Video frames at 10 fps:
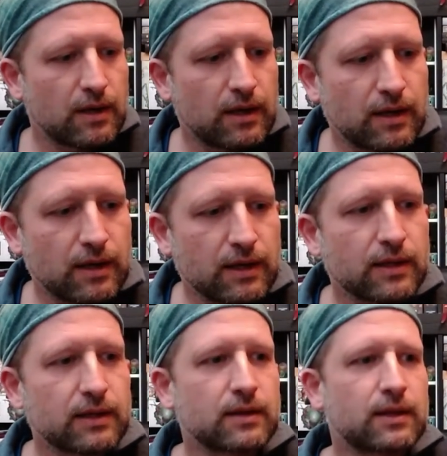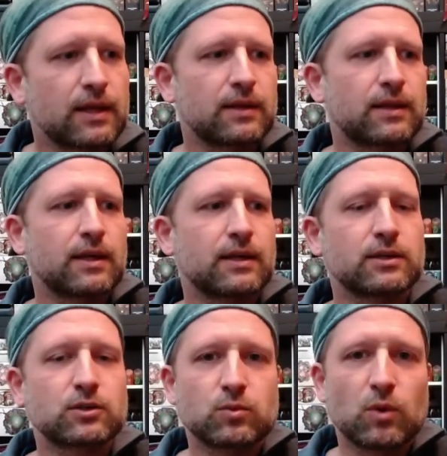And then there
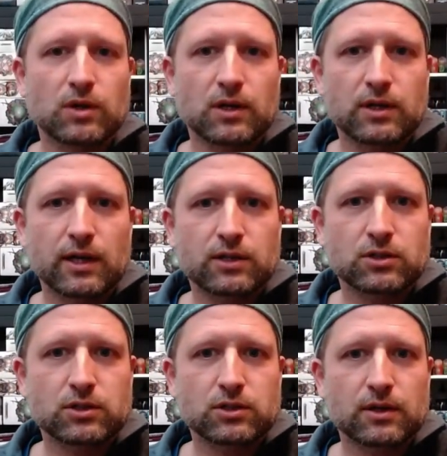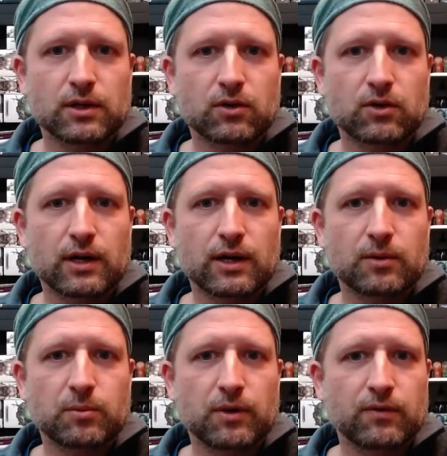is Water Texture
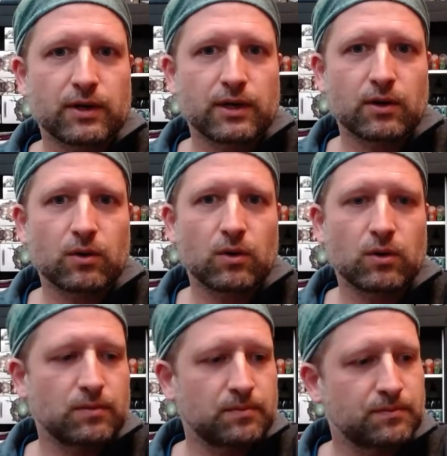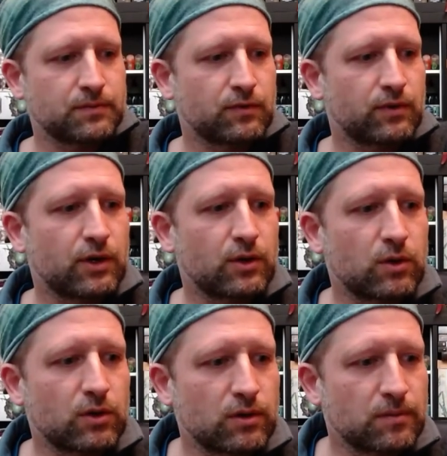Acrylic by Vallejo, very
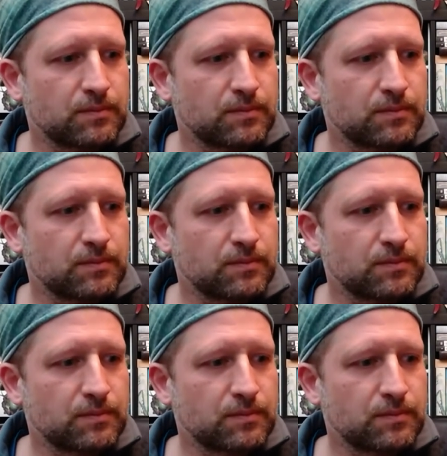good.